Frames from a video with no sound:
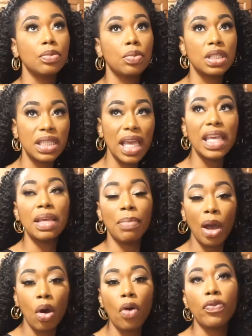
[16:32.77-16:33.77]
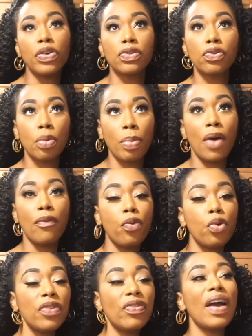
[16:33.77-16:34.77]
sat in my office for about
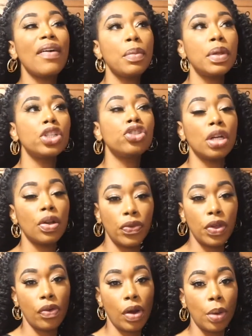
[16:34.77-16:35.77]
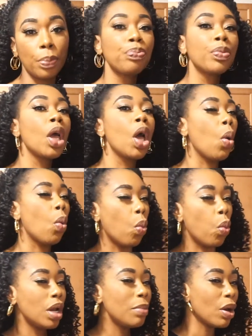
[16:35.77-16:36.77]
forty-five minutes trying to figure out
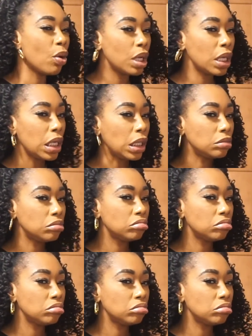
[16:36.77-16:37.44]
what am I going to eat.